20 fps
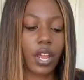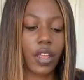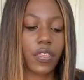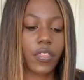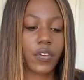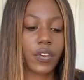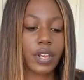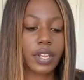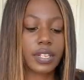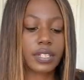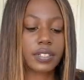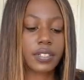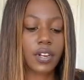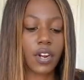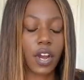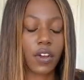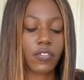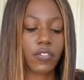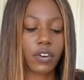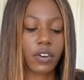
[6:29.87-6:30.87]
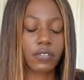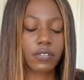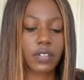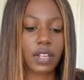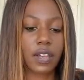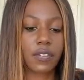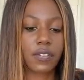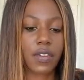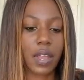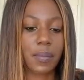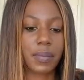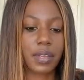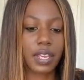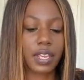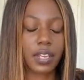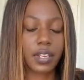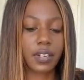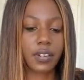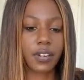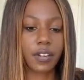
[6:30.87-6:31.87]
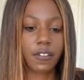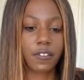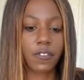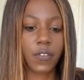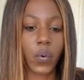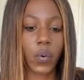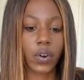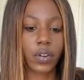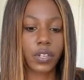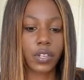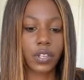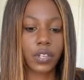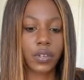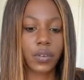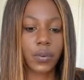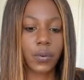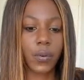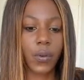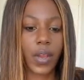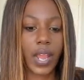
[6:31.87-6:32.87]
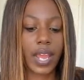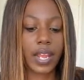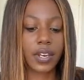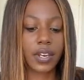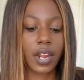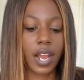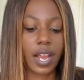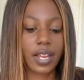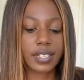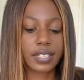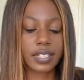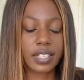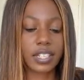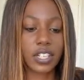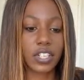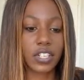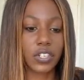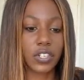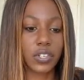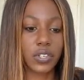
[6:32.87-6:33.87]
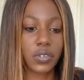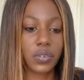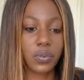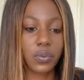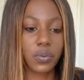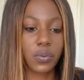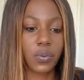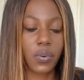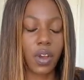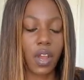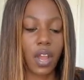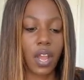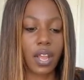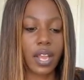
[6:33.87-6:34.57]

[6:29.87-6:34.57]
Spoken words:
There is an offer of love coming in for you, and I see that you,